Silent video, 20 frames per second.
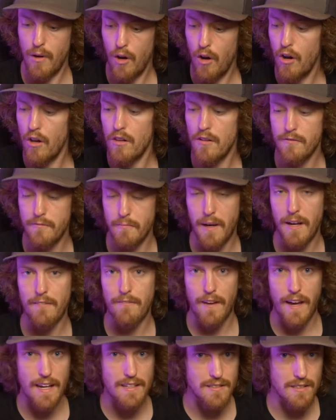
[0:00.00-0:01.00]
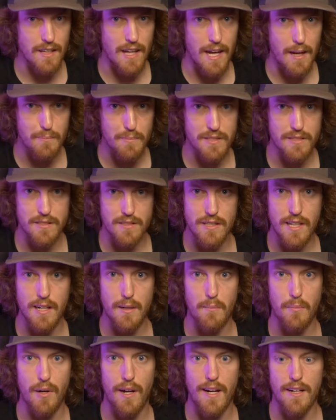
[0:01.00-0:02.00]
all of my fast laps in
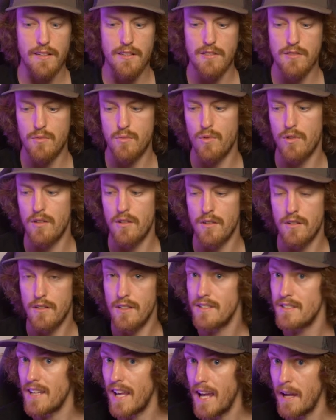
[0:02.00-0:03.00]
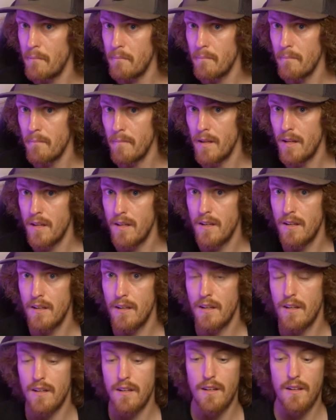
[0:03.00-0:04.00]
second practice were the same.
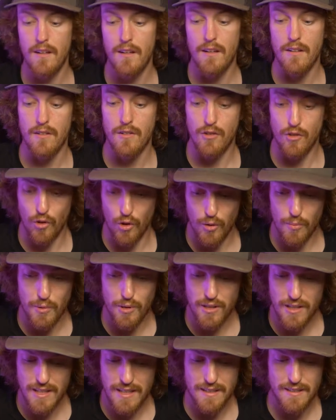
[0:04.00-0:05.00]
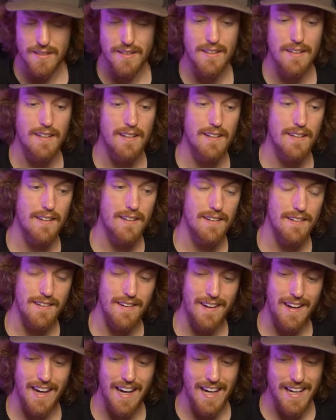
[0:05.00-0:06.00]
Normally,
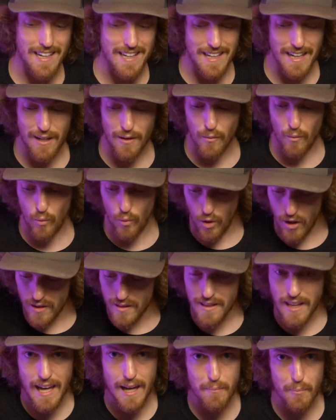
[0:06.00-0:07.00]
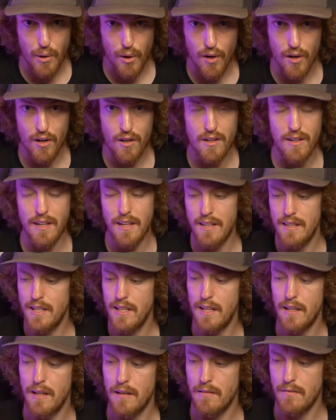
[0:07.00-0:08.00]
I get one lap hard and
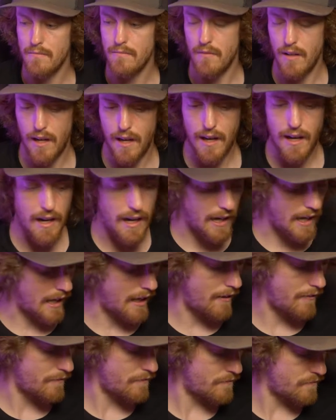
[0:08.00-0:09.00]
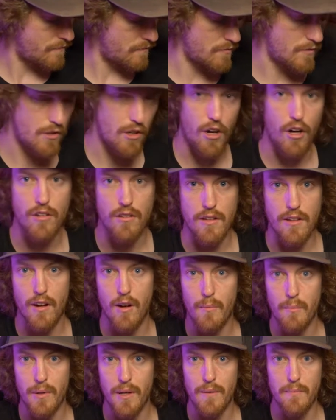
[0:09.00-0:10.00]
then I have gnarly
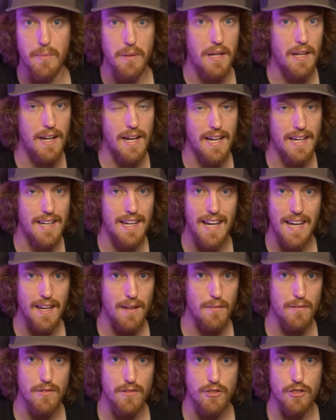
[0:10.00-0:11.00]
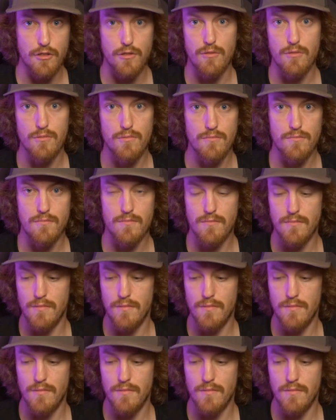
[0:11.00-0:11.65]
arm pump and I can't do